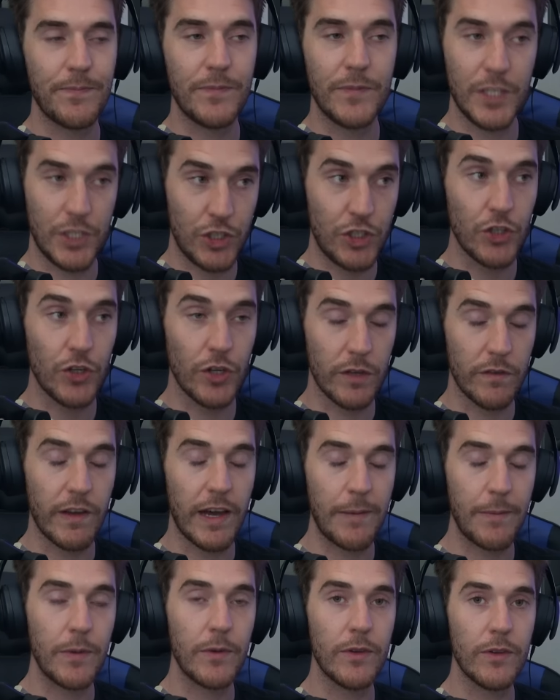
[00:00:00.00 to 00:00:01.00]
This shouldn't have
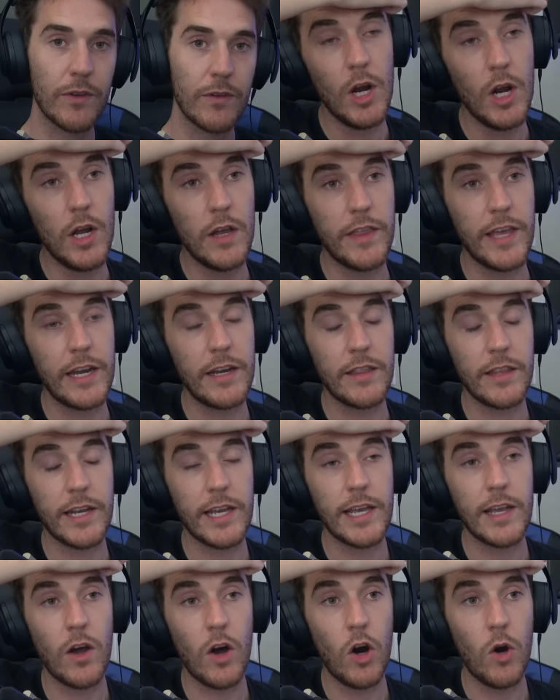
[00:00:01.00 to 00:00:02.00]
happened. At the end of the
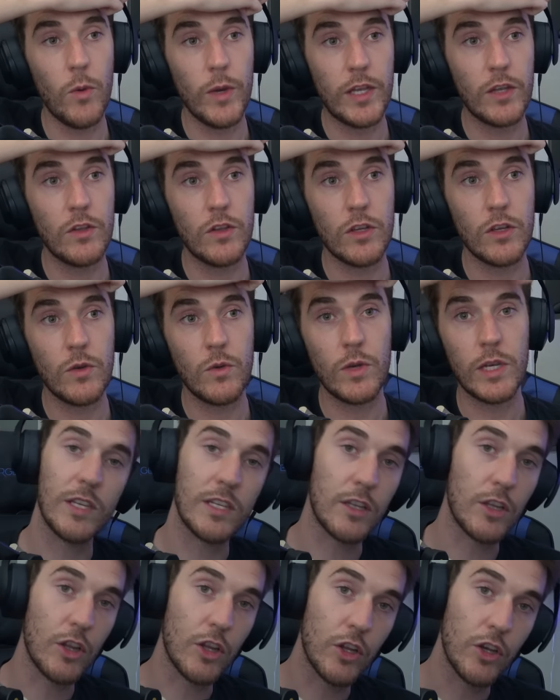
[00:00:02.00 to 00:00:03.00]
day, all we can do
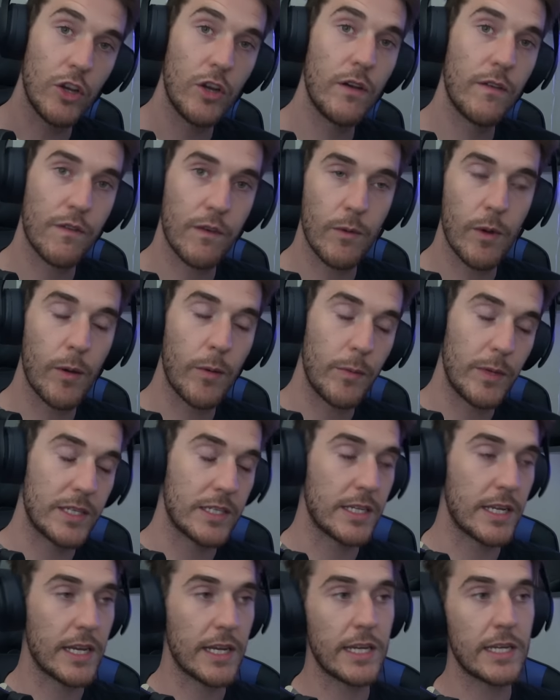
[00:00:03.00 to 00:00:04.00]
is learn from our
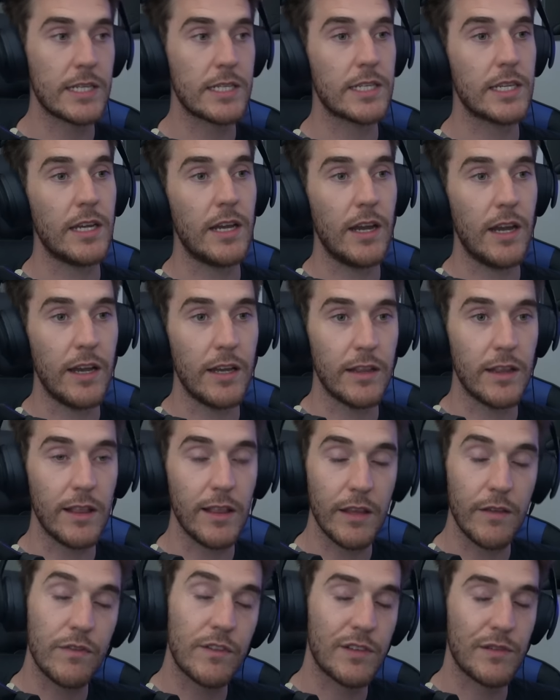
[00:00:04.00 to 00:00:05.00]
mistakes and
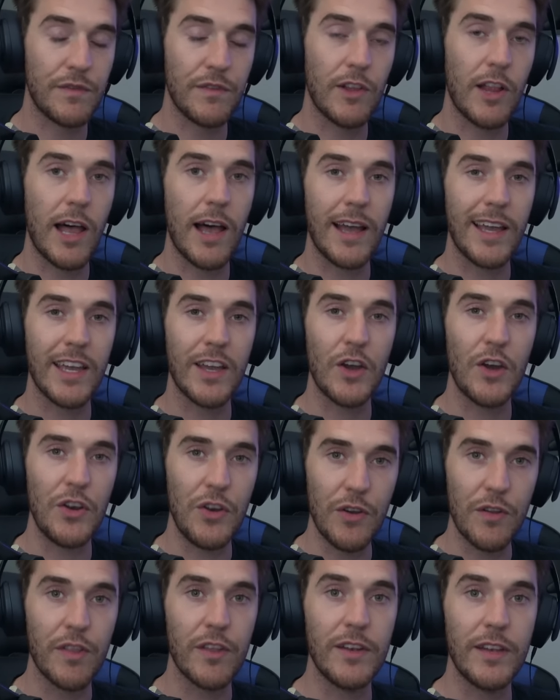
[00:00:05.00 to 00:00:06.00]
live to fly
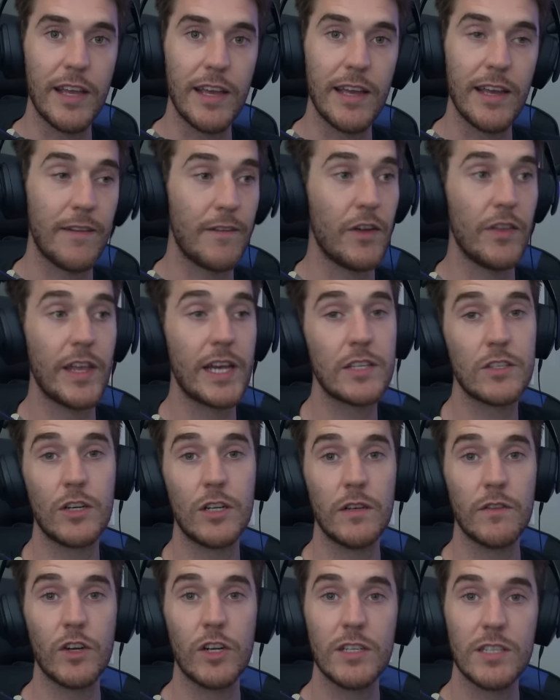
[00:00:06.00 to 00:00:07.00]
another day. And that's
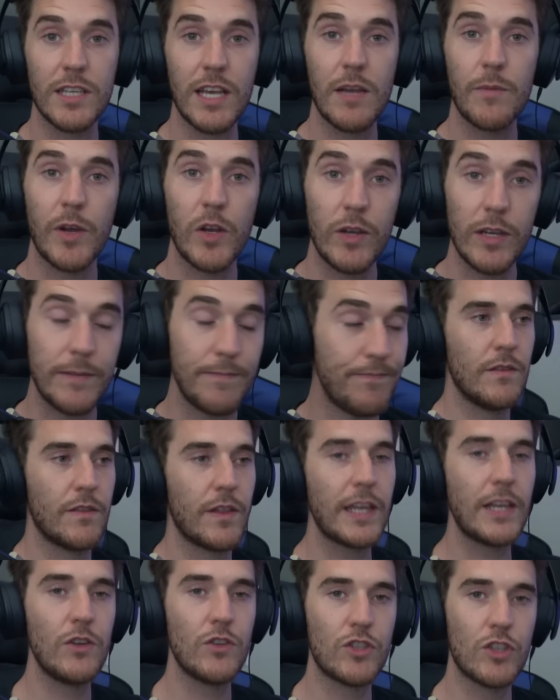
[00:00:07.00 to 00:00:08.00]
all I've got to say about it.
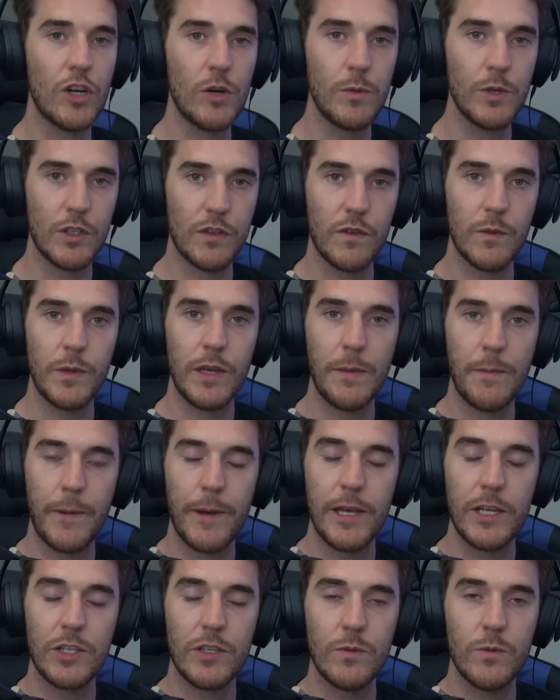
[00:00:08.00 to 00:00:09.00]
Thank you so much for being
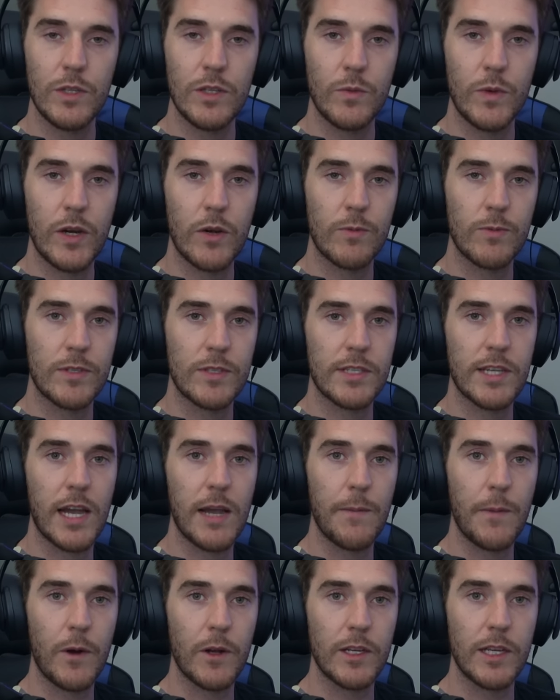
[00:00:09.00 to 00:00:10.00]
patient with the Welcome to the
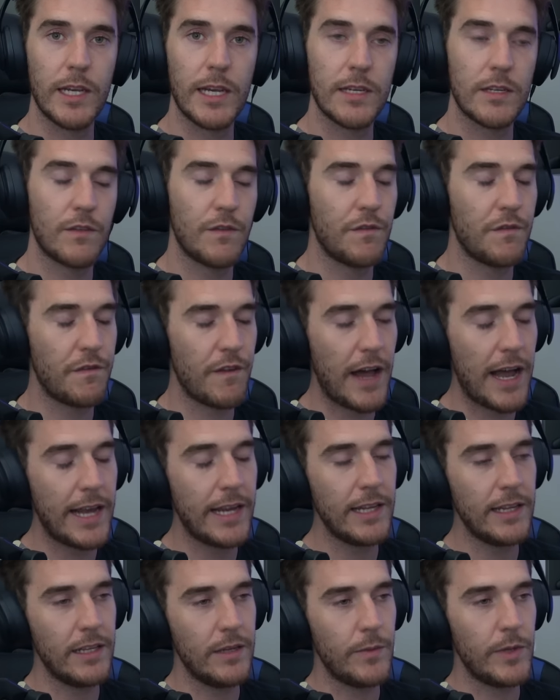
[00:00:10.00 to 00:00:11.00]
Sky podcast.
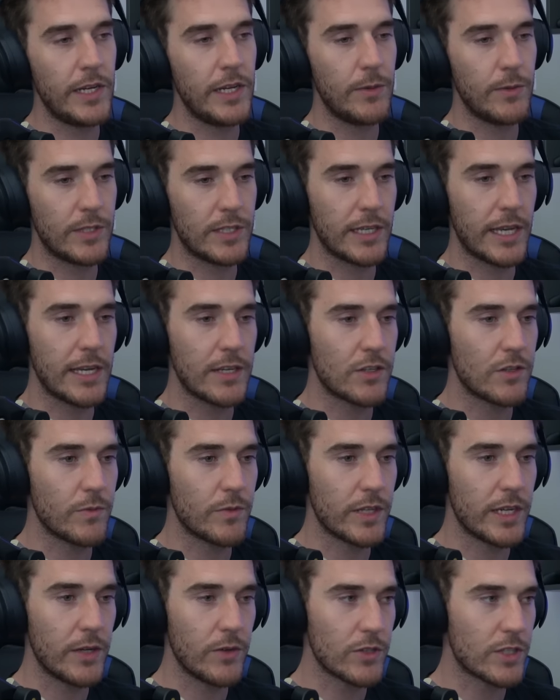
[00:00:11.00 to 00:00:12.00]
Finally, been able to get
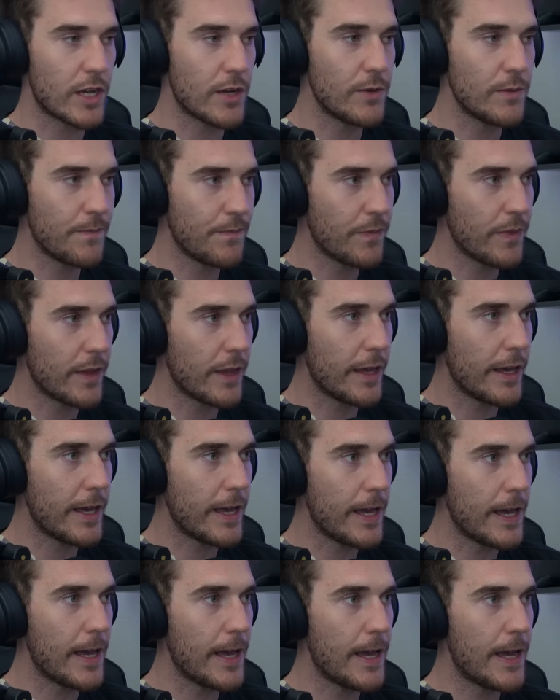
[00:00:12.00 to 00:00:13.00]
something else out.
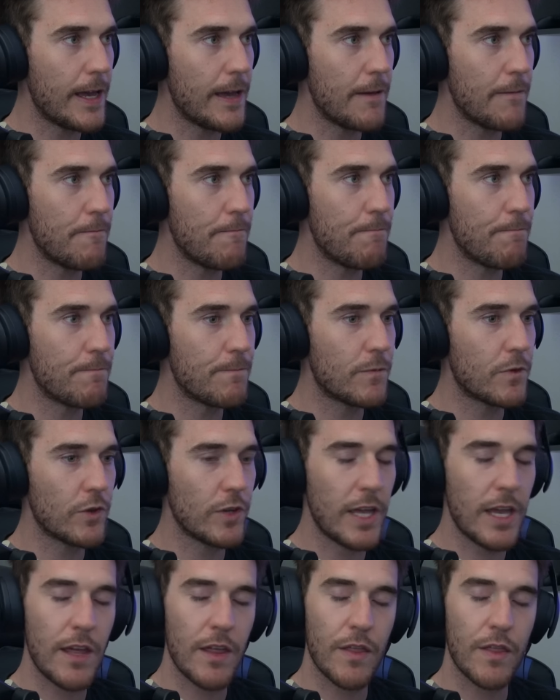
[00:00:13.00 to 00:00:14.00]
Um, so,
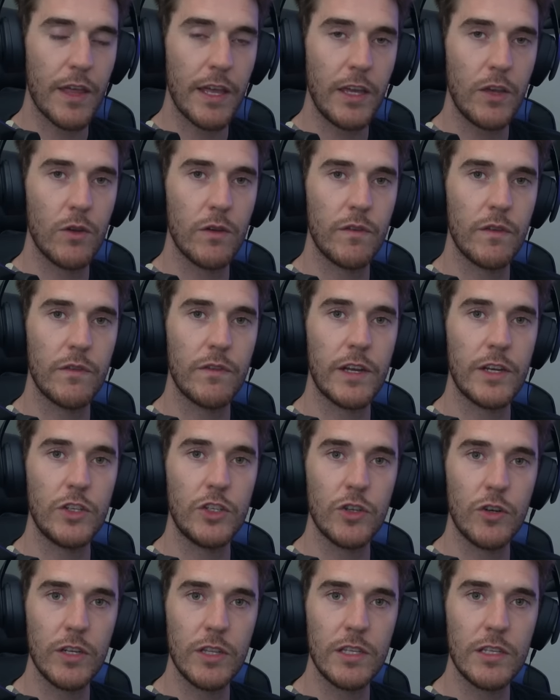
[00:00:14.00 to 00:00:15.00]
yeah, thank you if you've
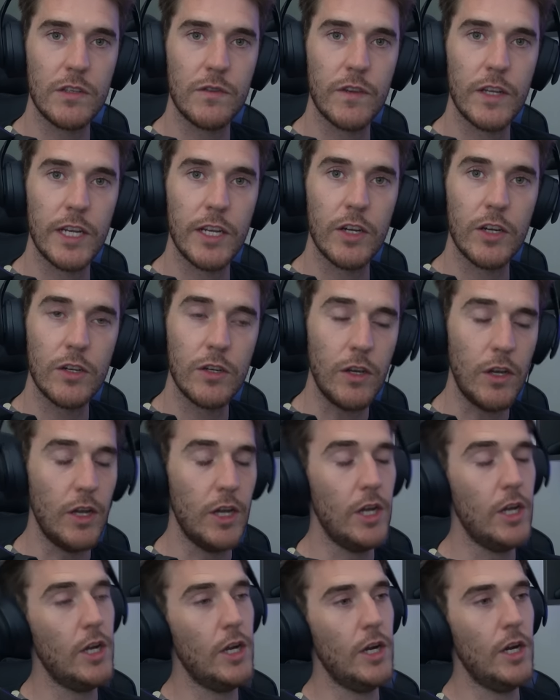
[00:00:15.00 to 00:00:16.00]
enjoyed this video
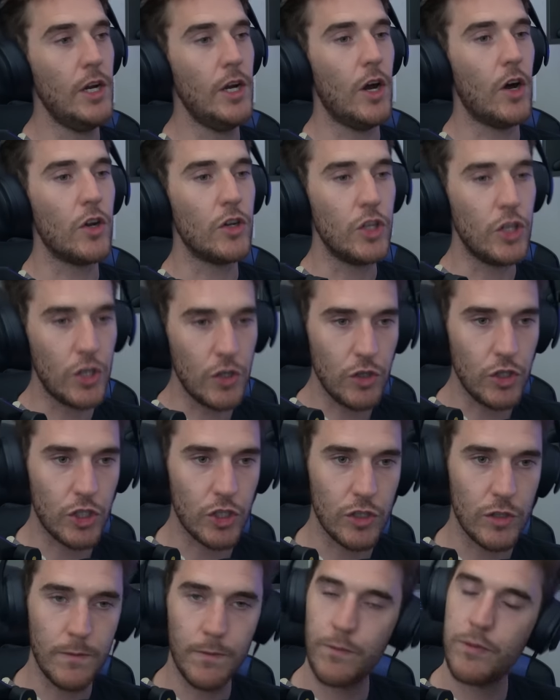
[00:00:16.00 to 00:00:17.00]
on
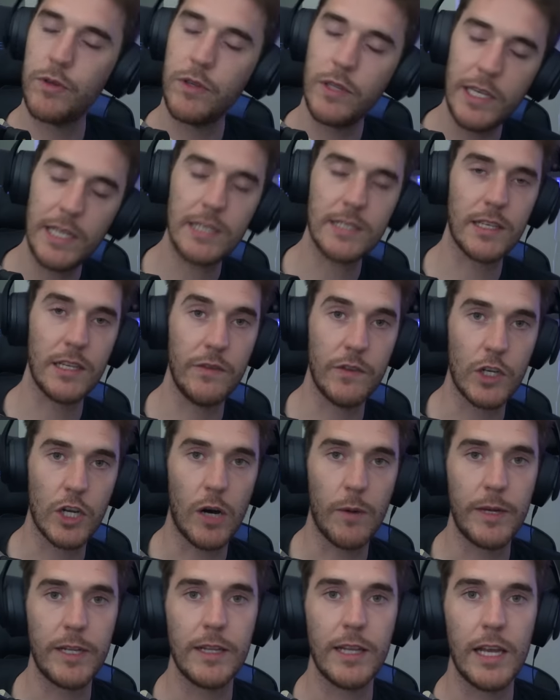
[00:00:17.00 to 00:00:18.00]
YouTube, please leave a
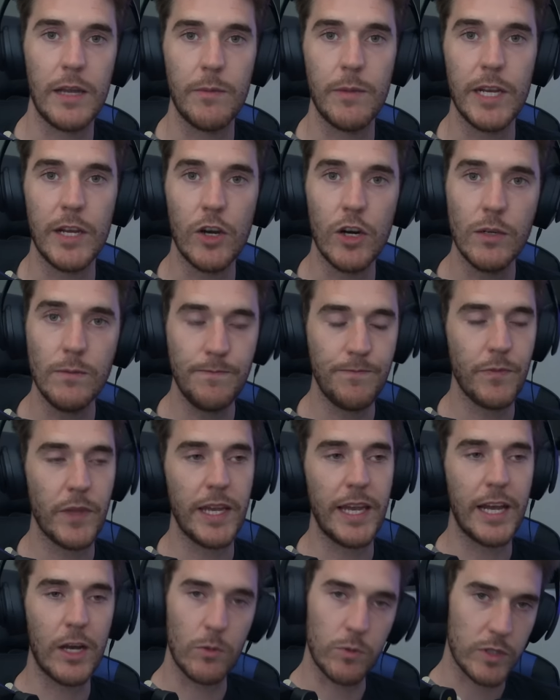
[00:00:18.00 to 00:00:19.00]
comment letting me know.
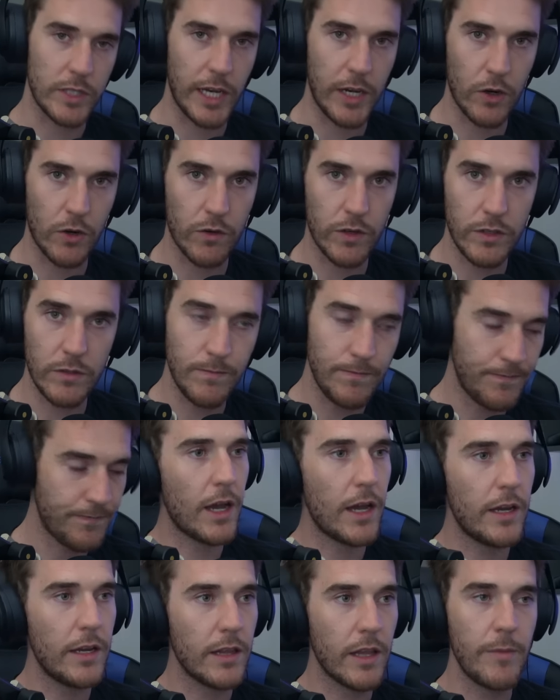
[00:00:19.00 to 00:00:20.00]
It helps the algorithm.
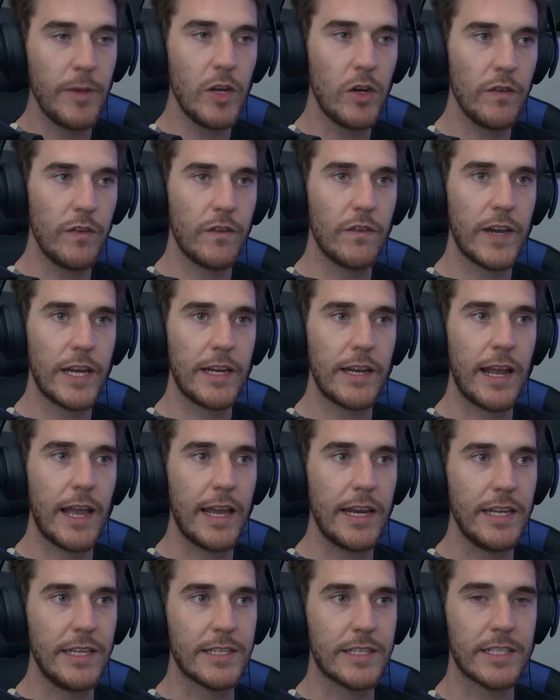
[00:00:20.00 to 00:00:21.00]
And let me know if you've had
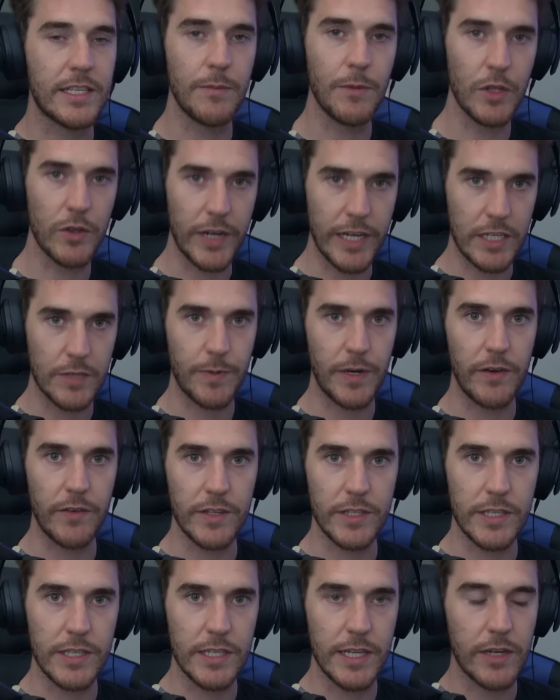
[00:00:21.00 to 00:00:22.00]
any similar
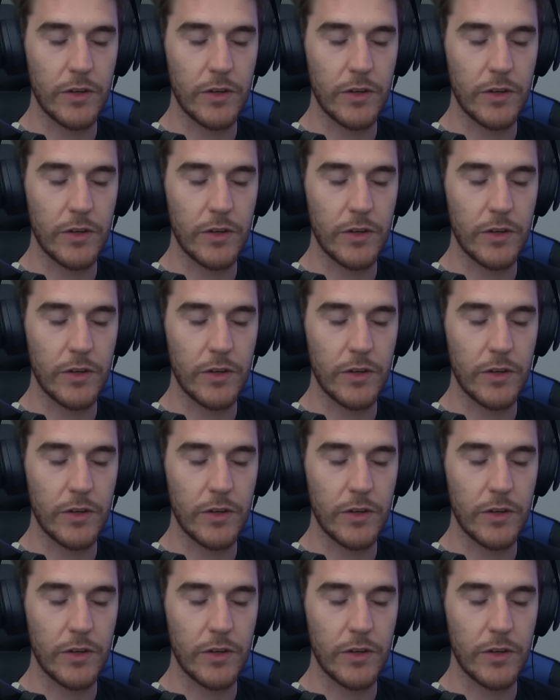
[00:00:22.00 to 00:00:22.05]
experiences.